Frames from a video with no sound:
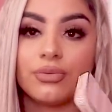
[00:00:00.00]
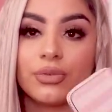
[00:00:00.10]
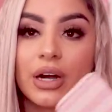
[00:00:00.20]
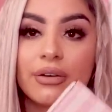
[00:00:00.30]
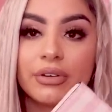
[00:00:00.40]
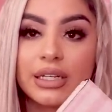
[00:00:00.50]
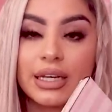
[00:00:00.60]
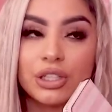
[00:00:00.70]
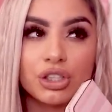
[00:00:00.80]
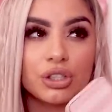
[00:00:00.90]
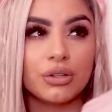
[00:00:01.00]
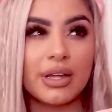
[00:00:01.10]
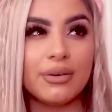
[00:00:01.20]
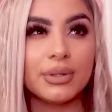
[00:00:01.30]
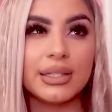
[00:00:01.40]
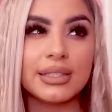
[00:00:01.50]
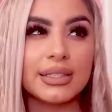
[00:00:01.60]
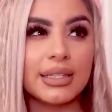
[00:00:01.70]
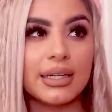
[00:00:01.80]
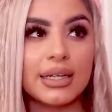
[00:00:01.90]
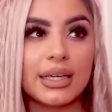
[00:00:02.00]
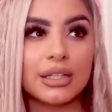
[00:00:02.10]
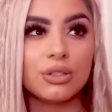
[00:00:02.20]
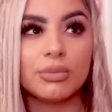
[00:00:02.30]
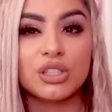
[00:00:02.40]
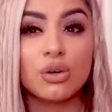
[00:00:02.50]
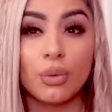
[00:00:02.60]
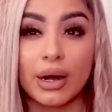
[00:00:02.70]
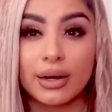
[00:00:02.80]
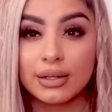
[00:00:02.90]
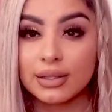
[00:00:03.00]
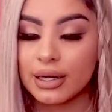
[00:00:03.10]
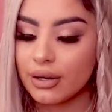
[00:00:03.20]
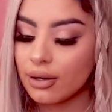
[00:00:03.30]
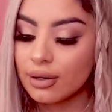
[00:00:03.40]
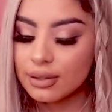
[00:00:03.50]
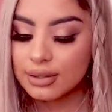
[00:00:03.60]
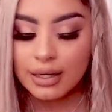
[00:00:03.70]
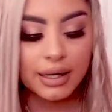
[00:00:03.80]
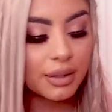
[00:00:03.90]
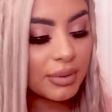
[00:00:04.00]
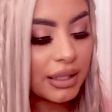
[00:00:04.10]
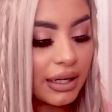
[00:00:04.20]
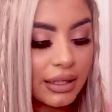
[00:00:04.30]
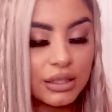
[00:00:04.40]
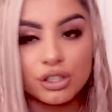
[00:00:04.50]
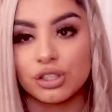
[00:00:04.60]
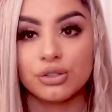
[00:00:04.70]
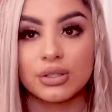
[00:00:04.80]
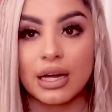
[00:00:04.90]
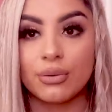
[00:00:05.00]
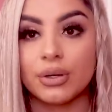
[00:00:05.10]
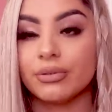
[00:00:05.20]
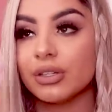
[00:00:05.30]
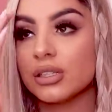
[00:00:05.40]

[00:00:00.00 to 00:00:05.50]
for every day just so that one doesn't get too much wear and tear all the time and then I can just use that one for